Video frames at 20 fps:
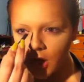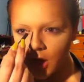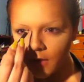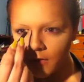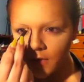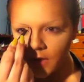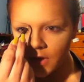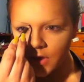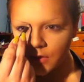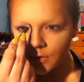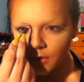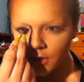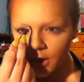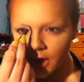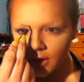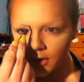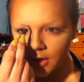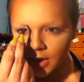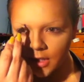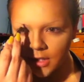If I do it
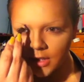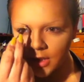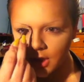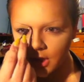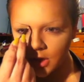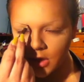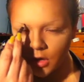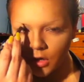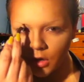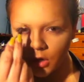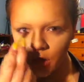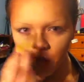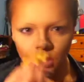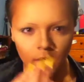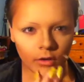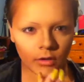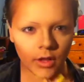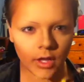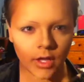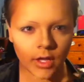like this, it's
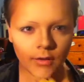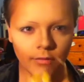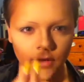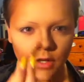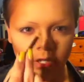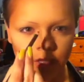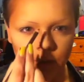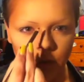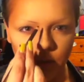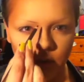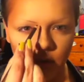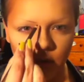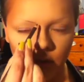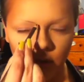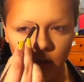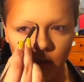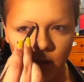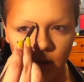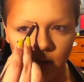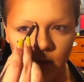harder. Like, if I do it
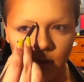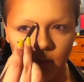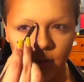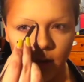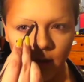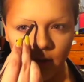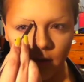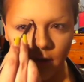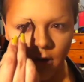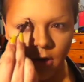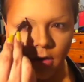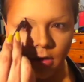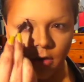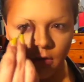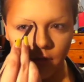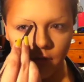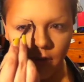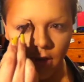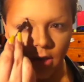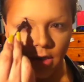my
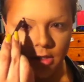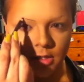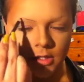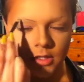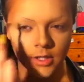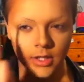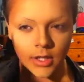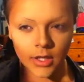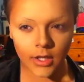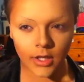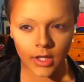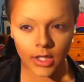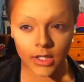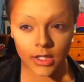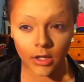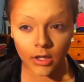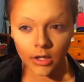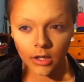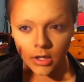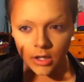regular face, it's
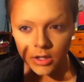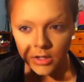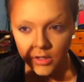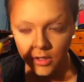harder.